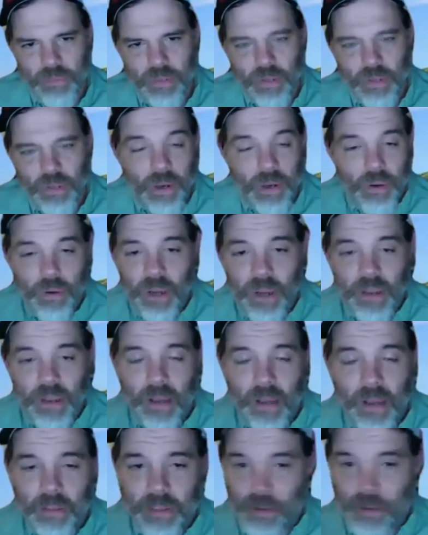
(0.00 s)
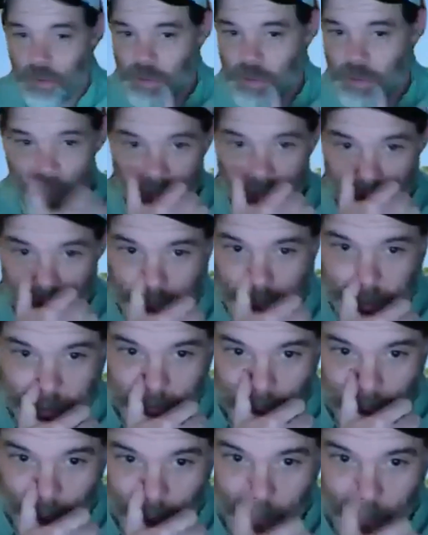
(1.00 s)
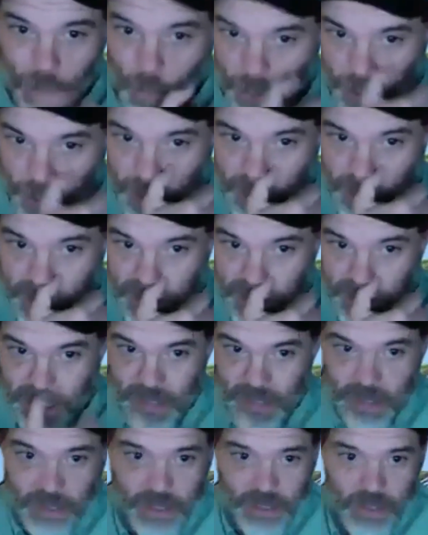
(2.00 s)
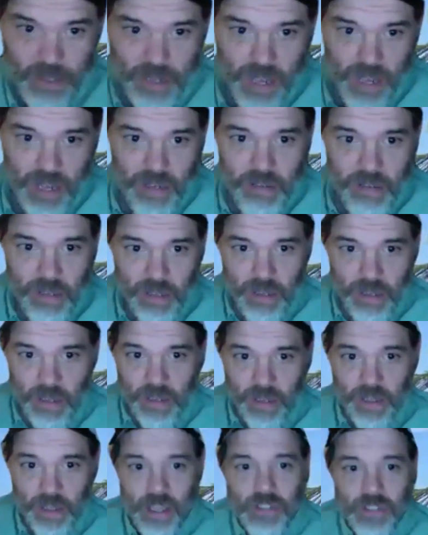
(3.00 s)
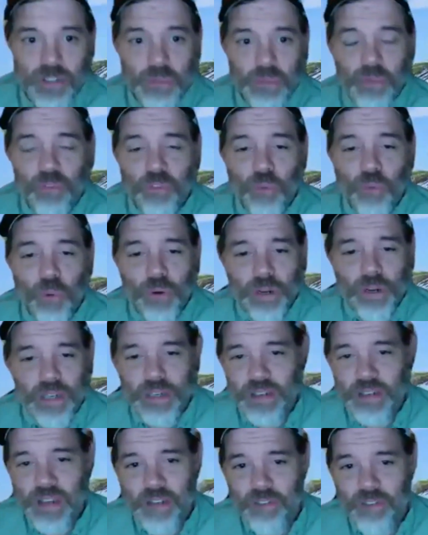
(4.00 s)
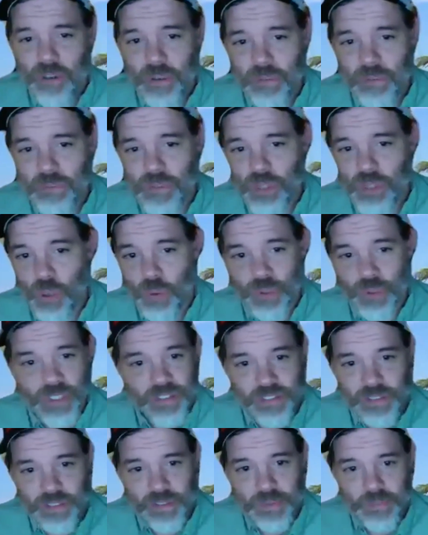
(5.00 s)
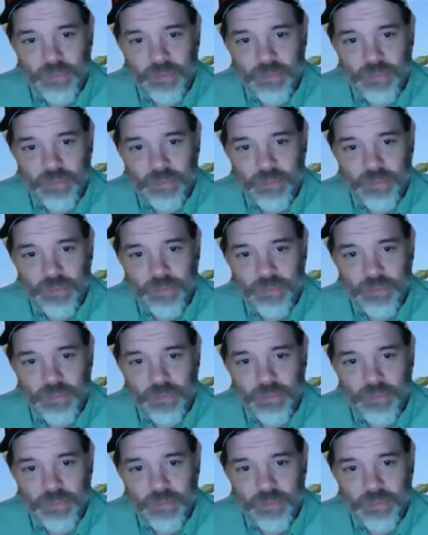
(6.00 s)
You know, I think it was probably because he didn't want to worry us. He had had cancer before and had never told us.